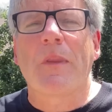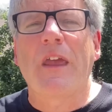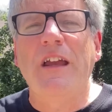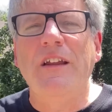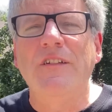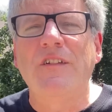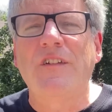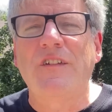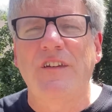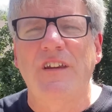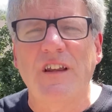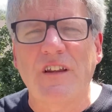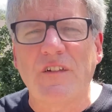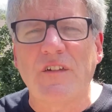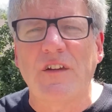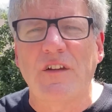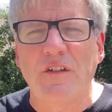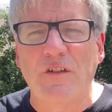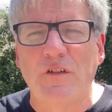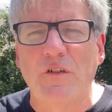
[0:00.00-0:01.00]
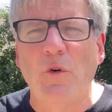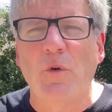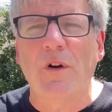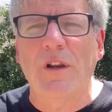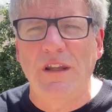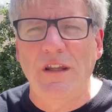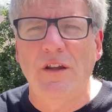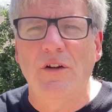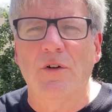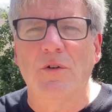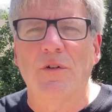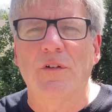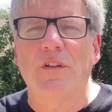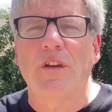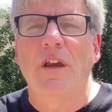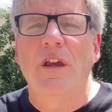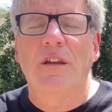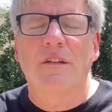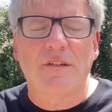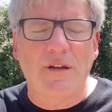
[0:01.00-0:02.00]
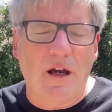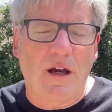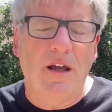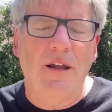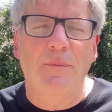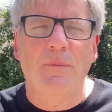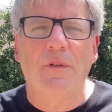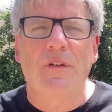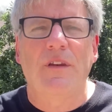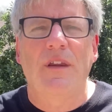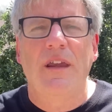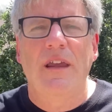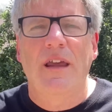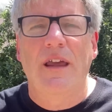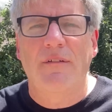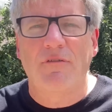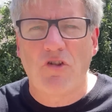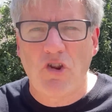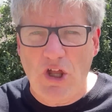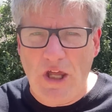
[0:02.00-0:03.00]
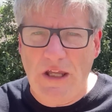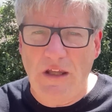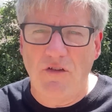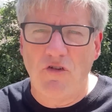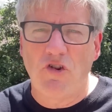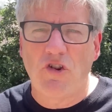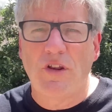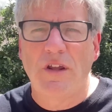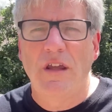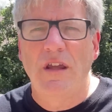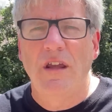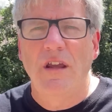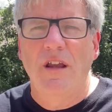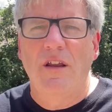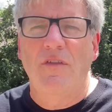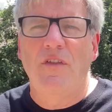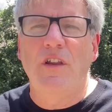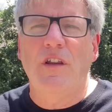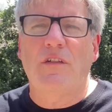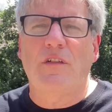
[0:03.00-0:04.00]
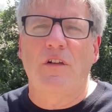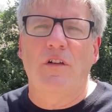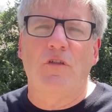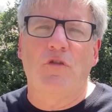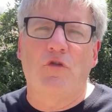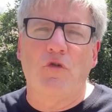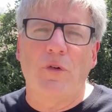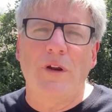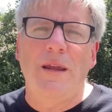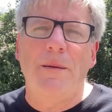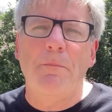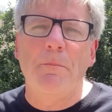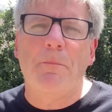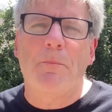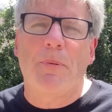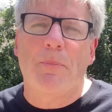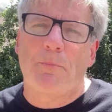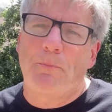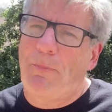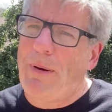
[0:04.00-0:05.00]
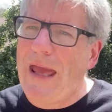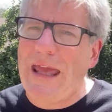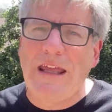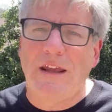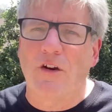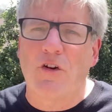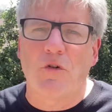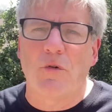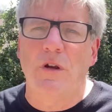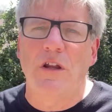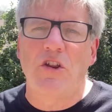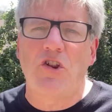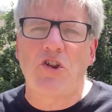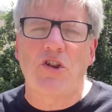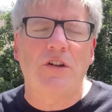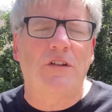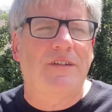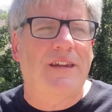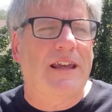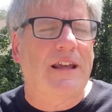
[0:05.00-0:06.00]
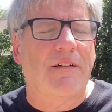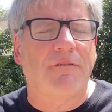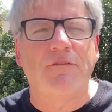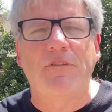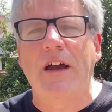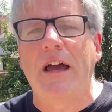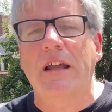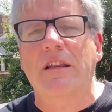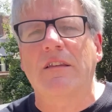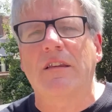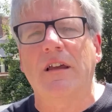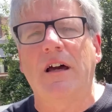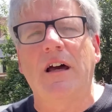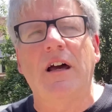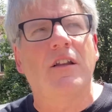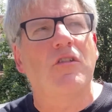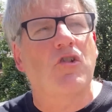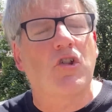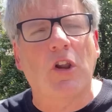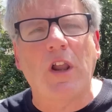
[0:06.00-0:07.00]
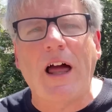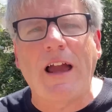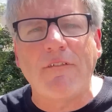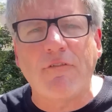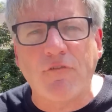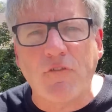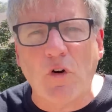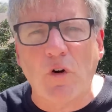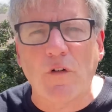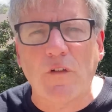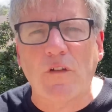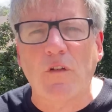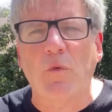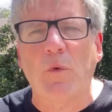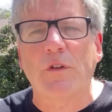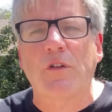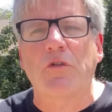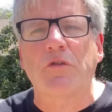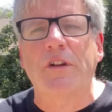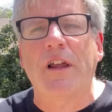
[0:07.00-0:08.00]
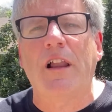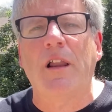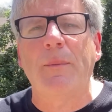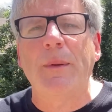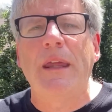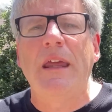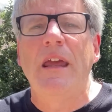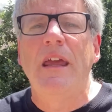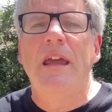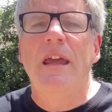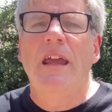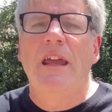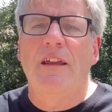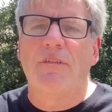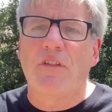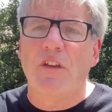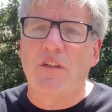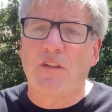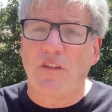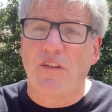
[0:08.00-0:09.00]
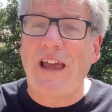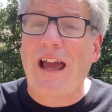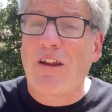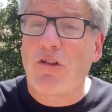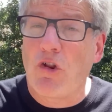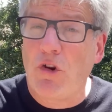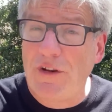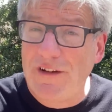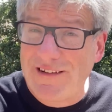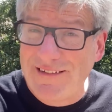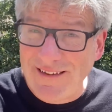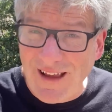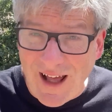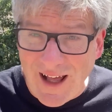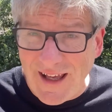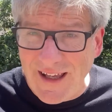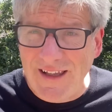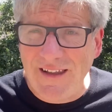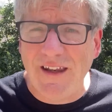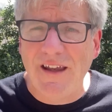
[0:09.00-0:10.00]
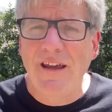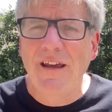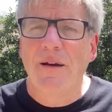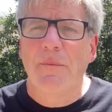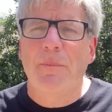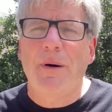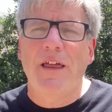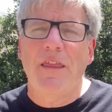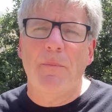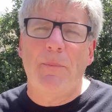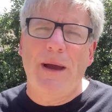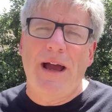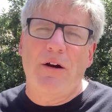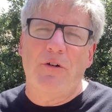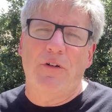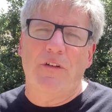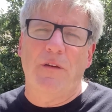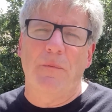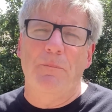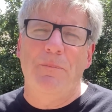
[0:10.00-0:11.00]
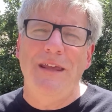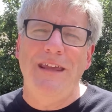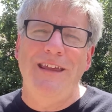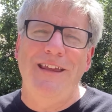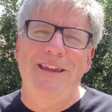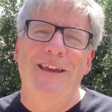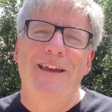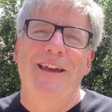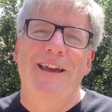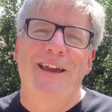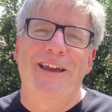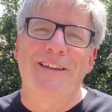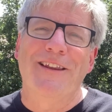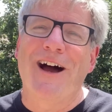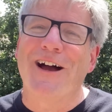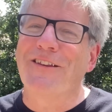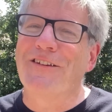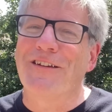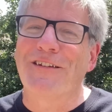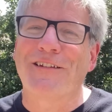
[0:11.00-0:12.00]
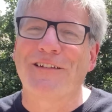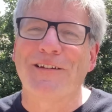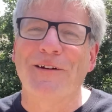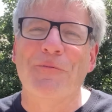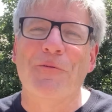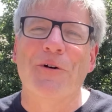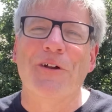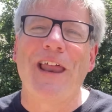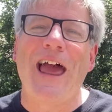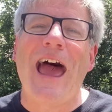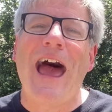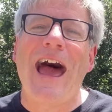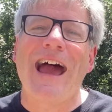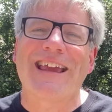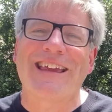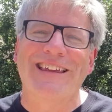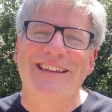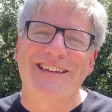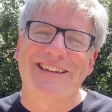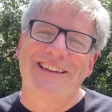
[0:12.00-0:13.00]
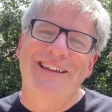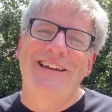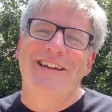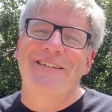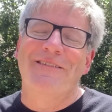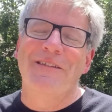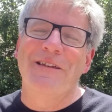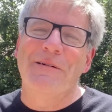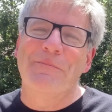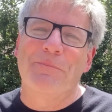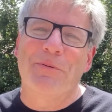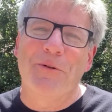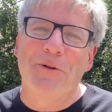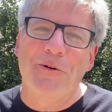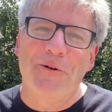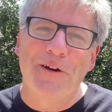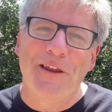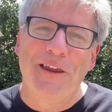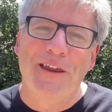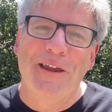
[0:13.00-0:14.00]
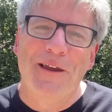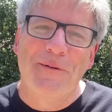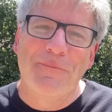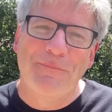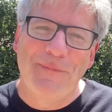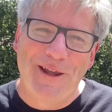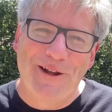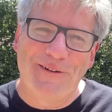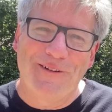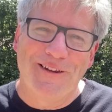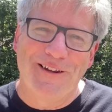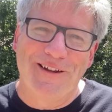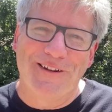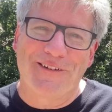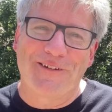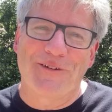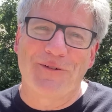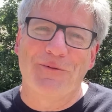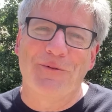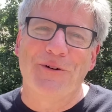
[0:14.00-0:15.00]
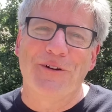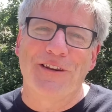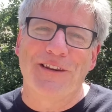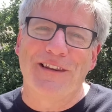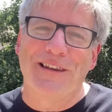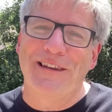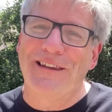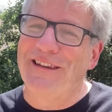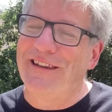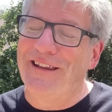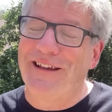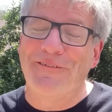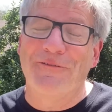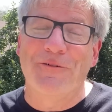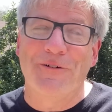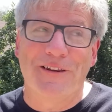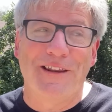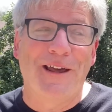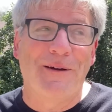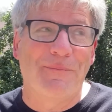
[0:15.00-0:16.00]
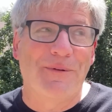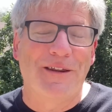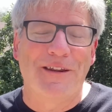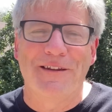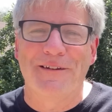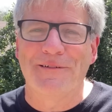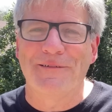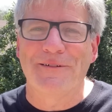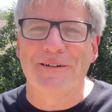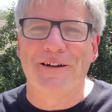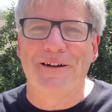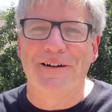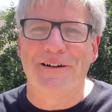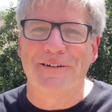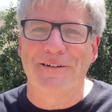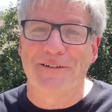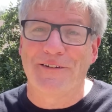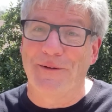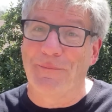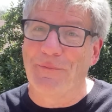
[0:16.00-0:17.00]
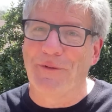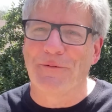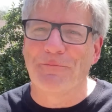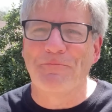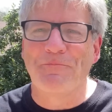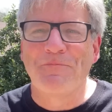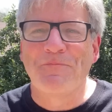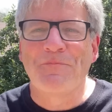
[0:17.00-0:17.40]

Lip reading: In 6 short years, times have changed. This dream pay increase should take effect July 1st is what they're telling me, if this is actually signed by the powers that be and not just someone hacking the employee mail list. Wouldn't that be something?